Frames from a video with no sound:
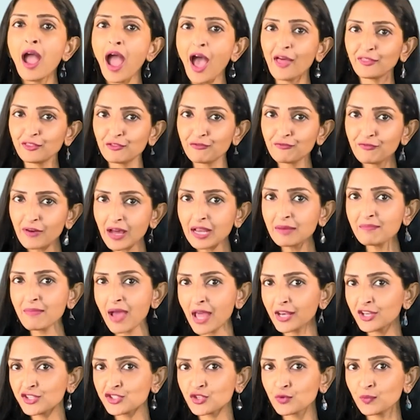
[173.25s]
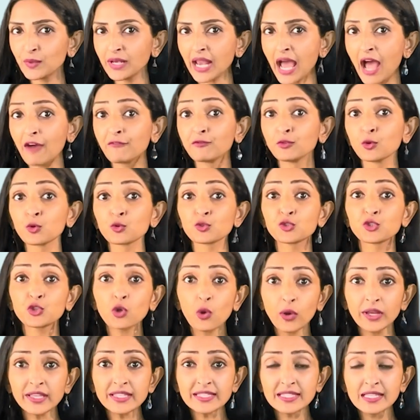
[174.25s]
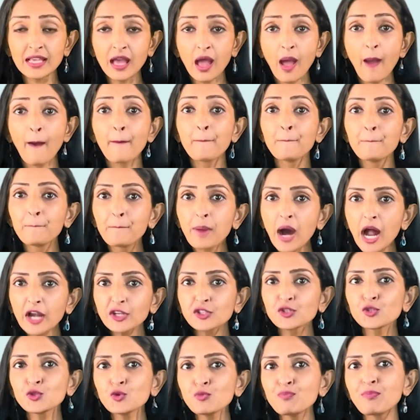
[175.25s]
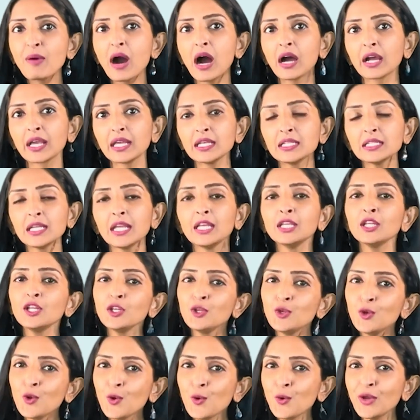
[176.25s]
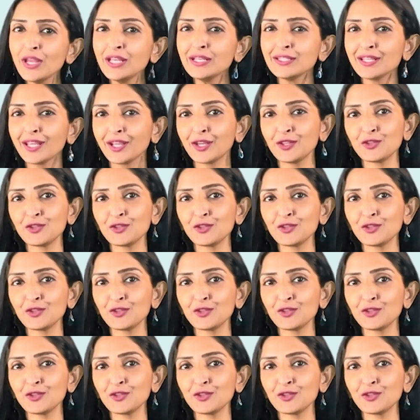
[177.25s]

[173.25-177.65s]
and the fund manager will have no choice but to park it in a low-yielding